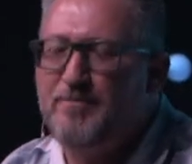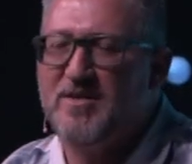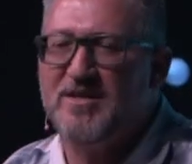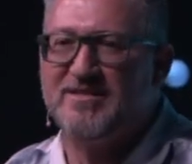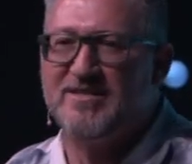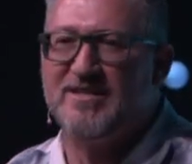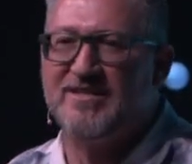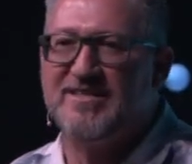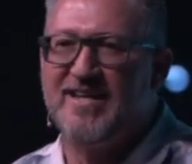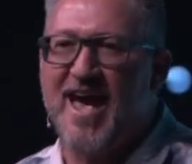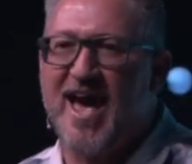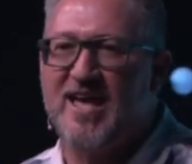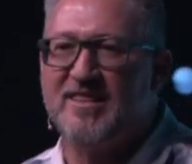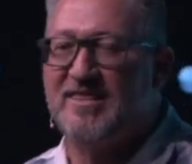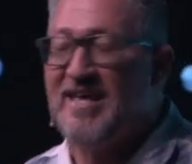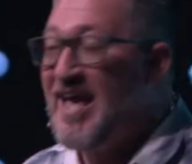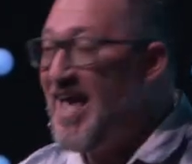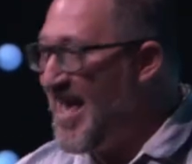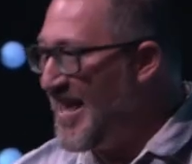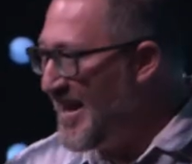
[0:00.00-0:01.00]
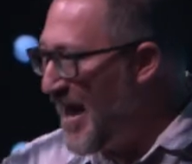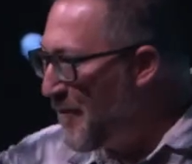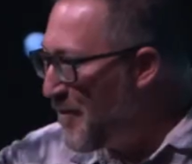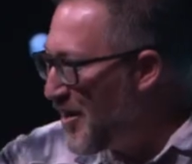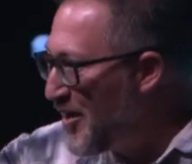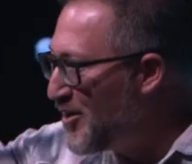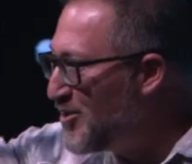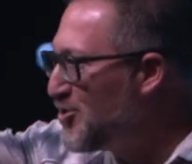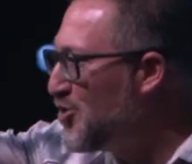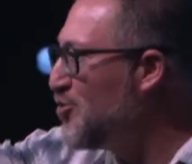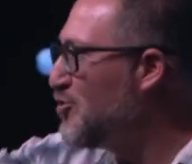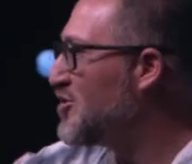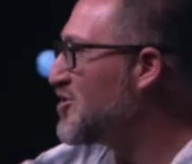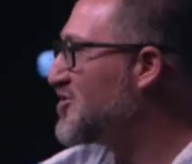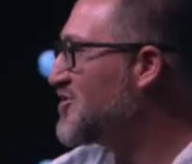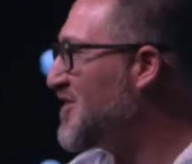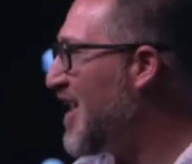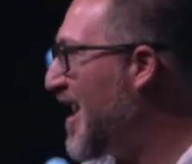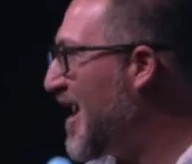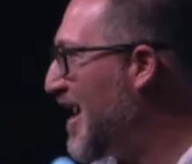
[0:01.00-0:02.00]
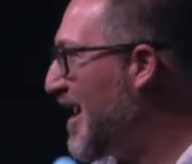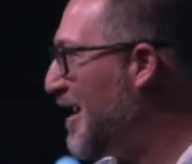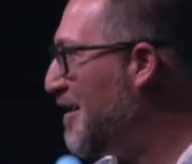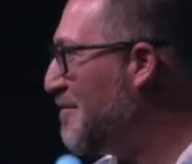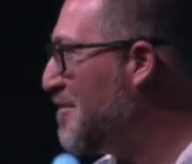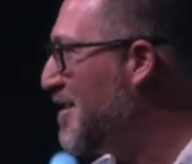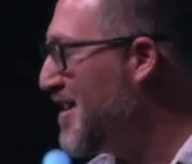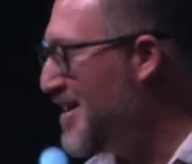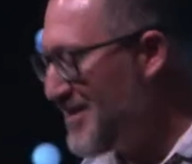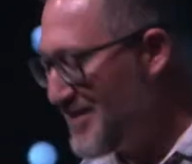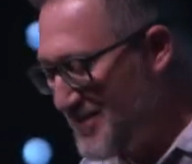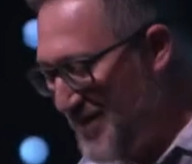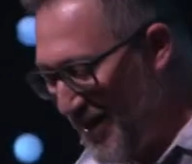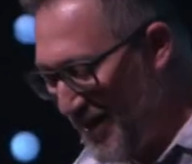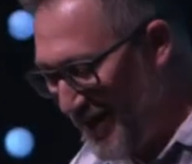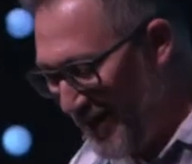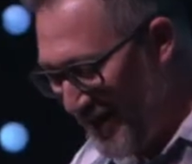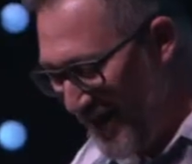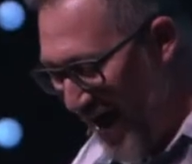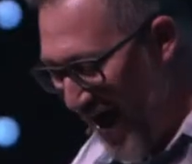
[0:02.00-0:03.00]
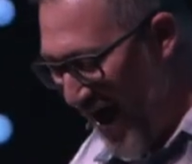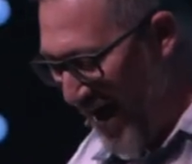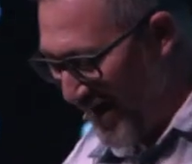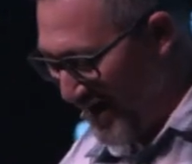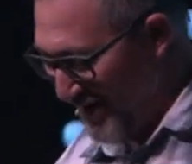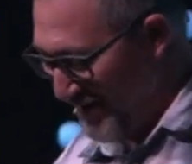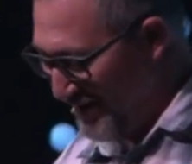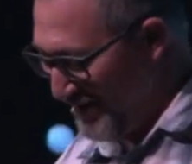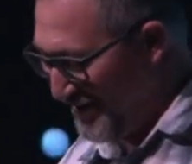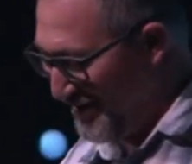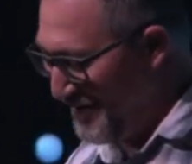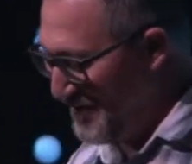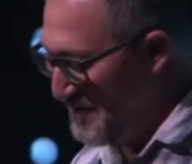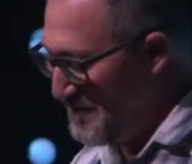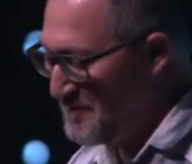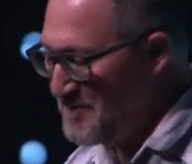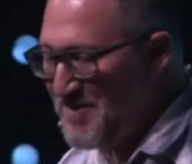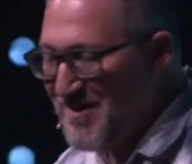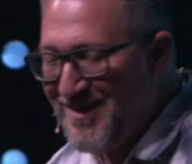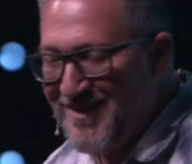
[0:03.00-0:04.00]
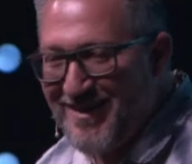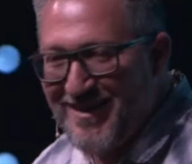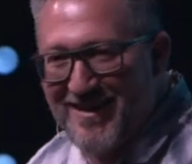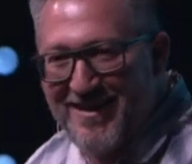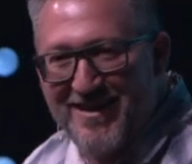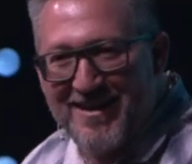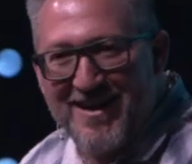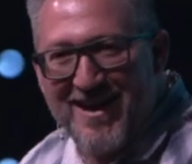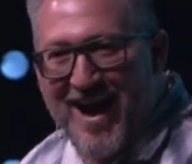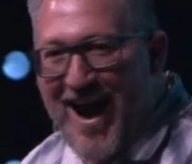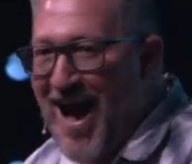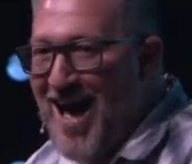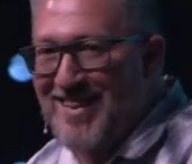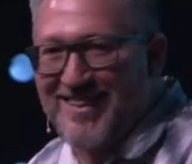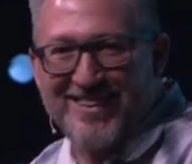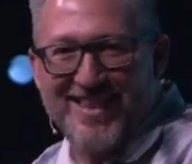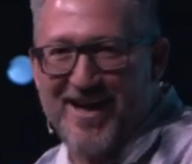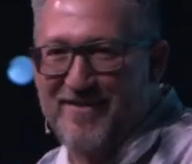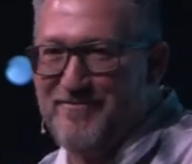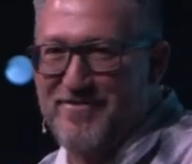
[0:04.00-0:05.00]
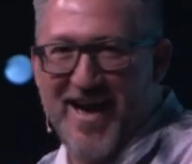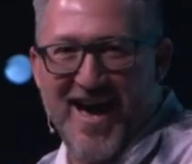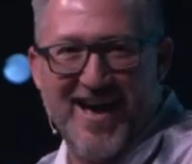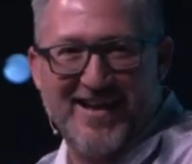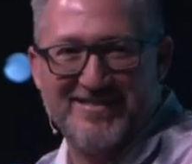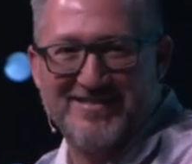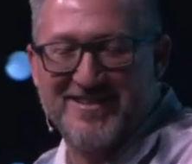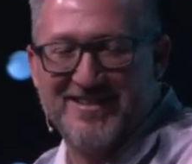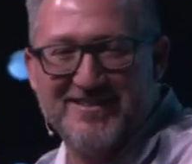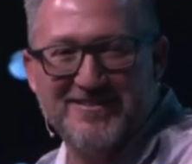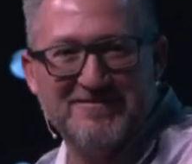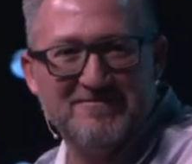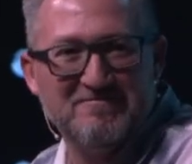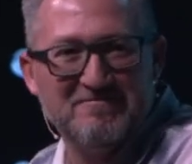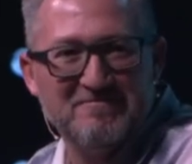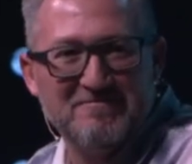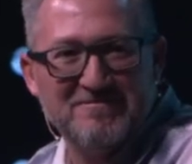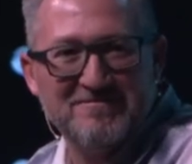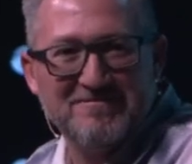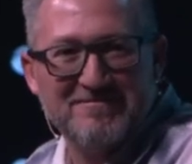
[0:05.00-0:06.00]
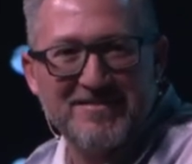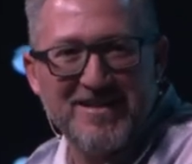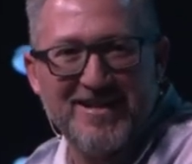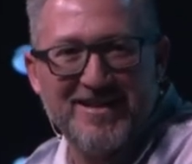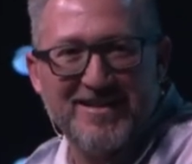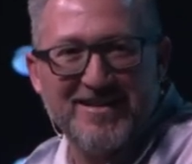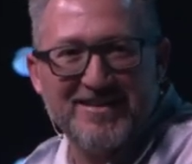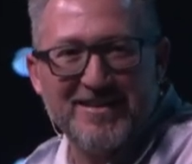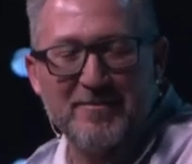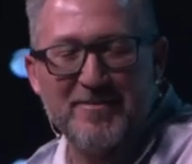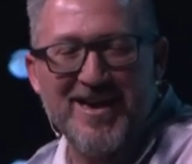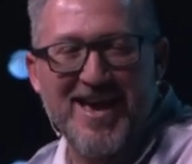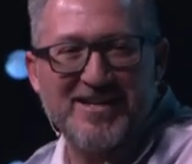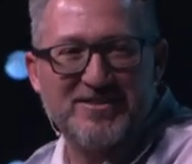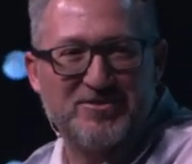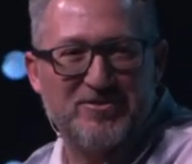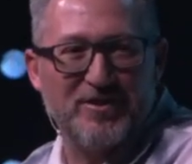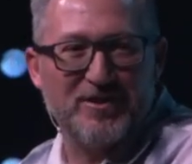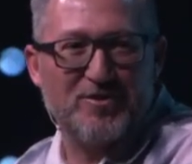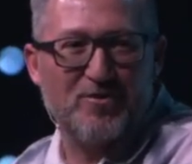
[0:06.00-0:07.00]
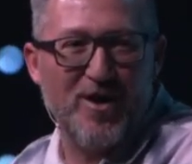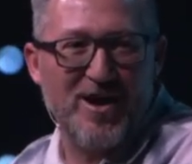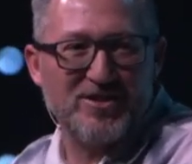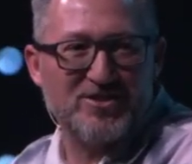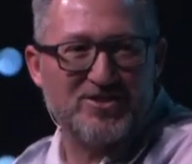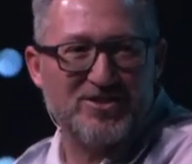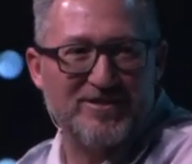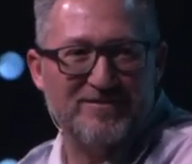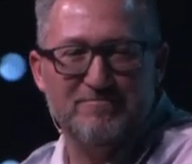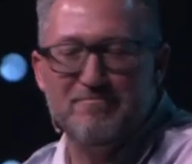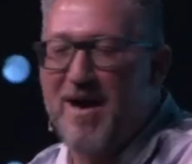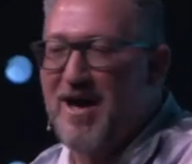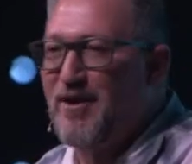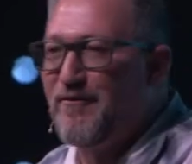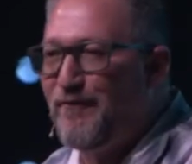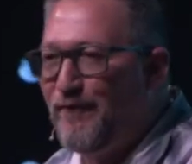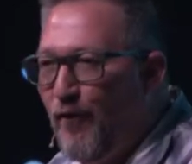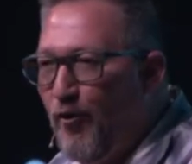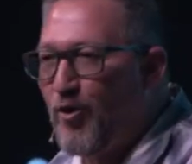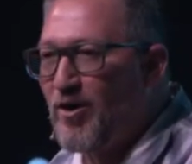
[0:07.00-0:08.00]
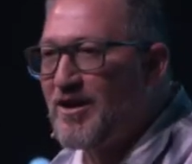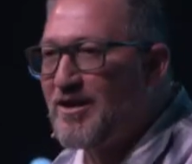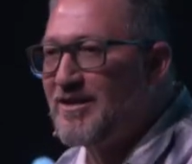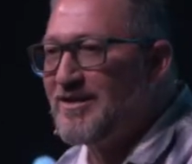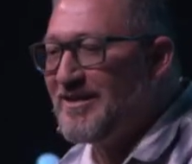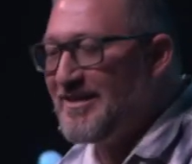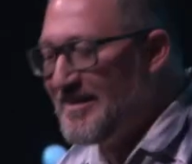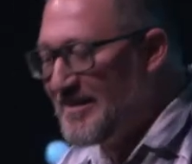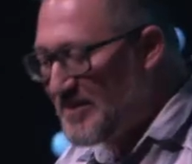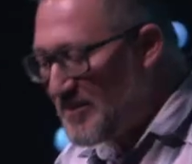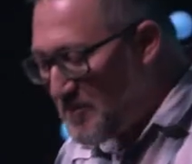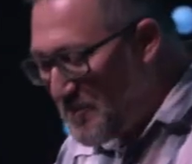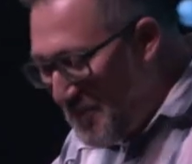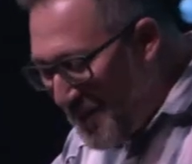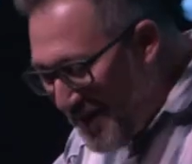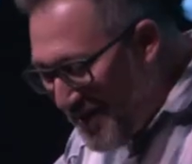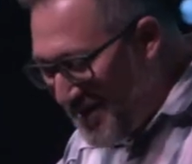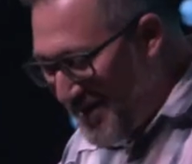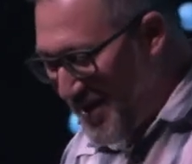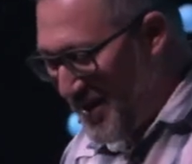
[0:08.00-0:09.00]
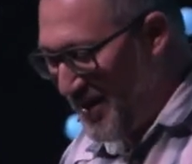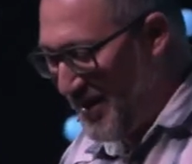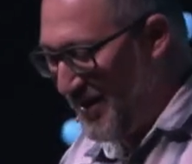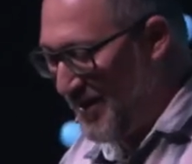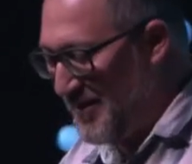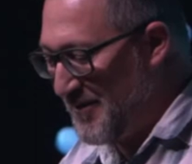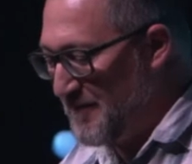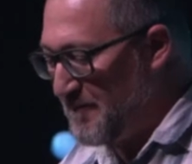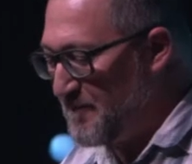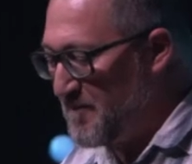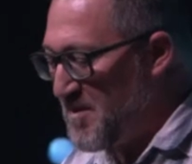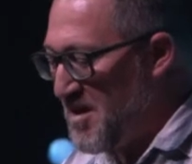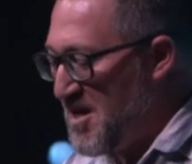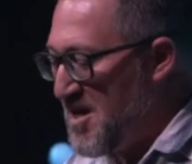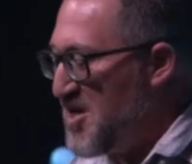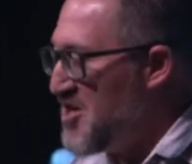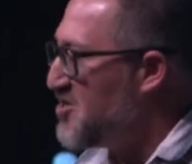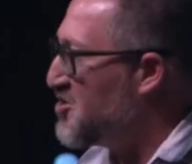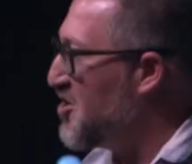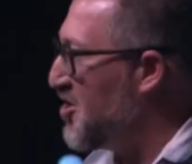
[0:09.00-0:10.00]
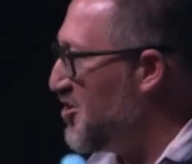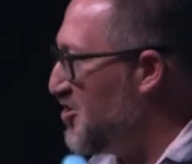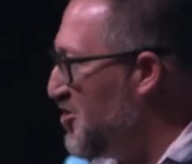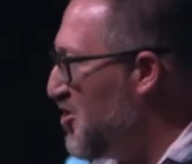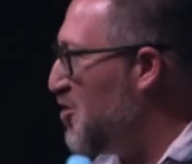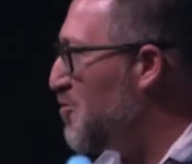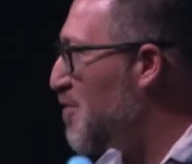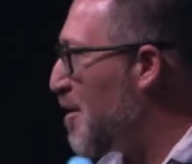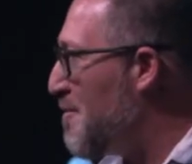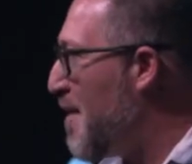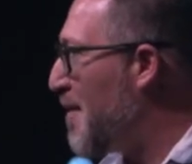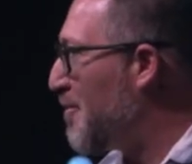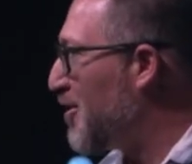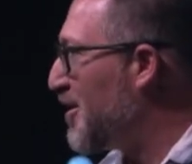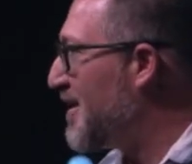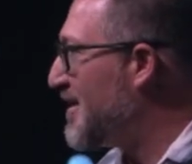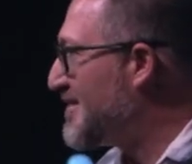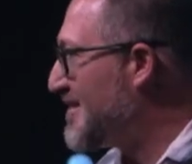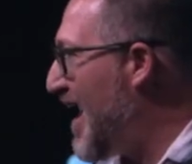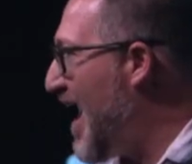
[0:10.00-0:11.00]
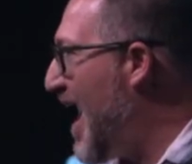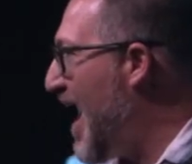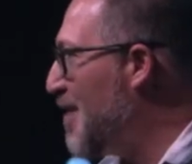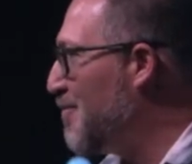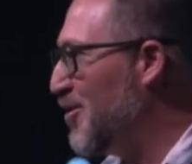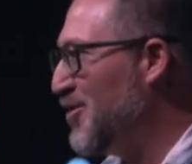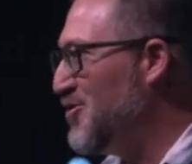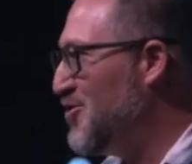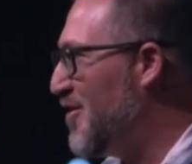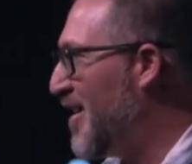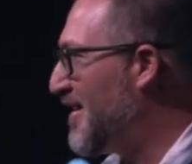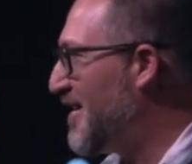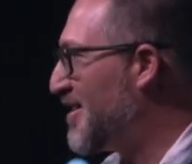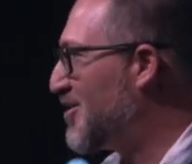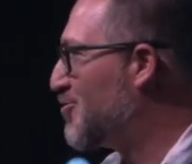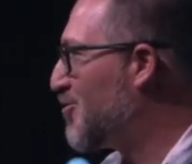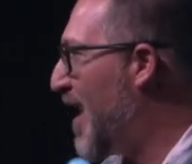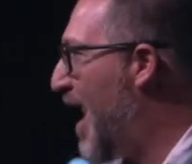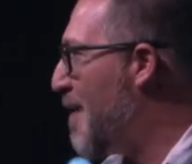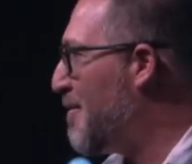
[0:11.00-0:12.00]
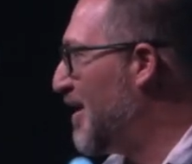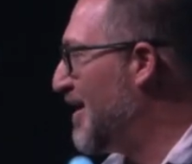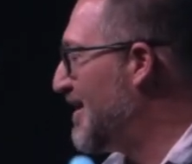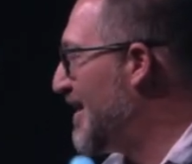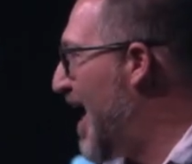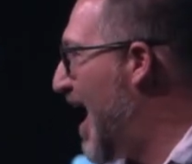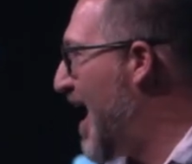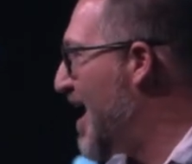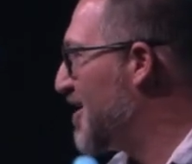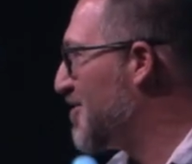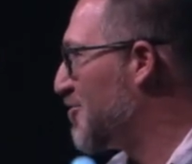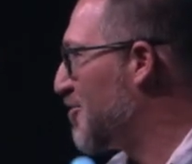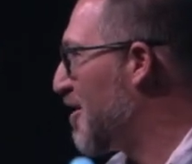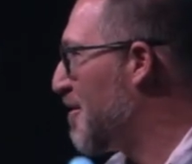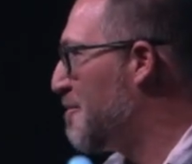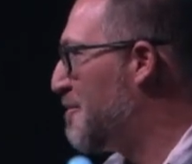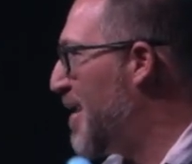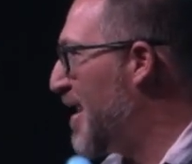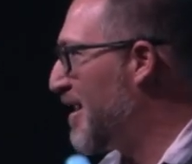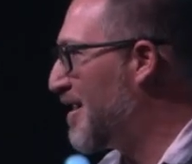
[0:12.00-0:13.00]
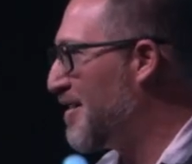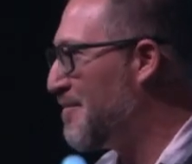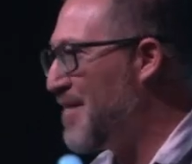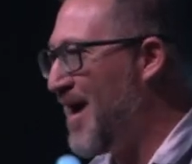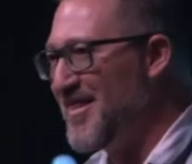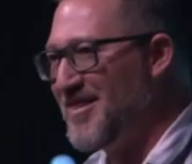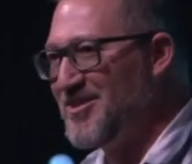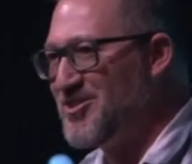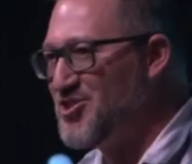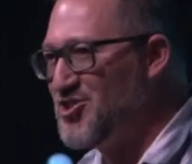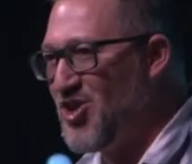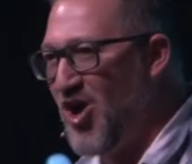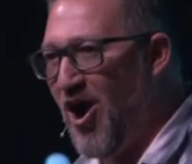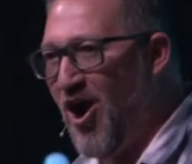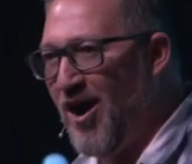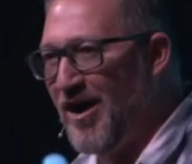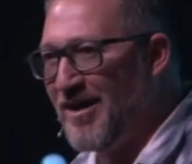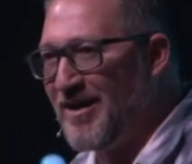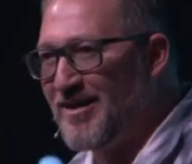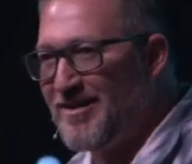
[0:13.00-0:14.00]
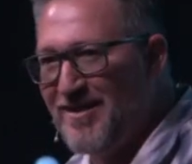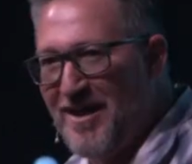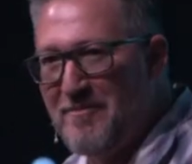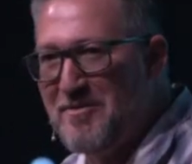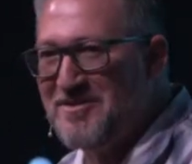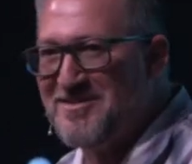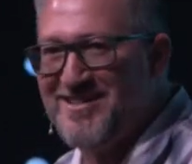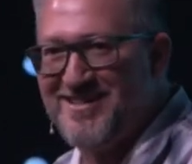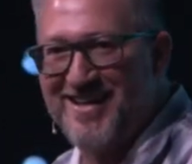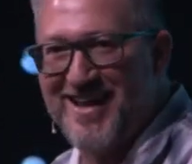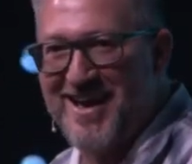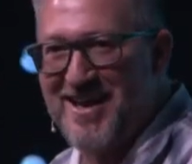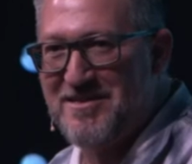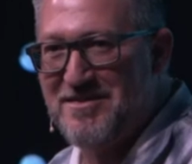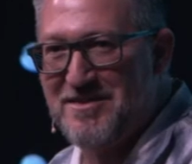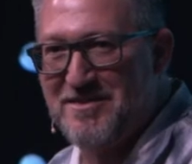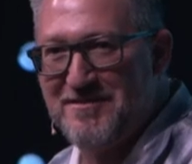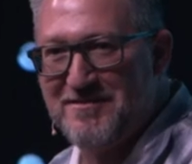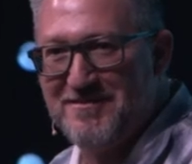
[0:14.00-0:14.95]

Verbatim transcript: it to death, and I'm going to do the same to Goliath. I love that. Let me ask you a question. Metaphorically speaking, do you remember a time when you had to grab a lion or a bear by the jaw and club it to death?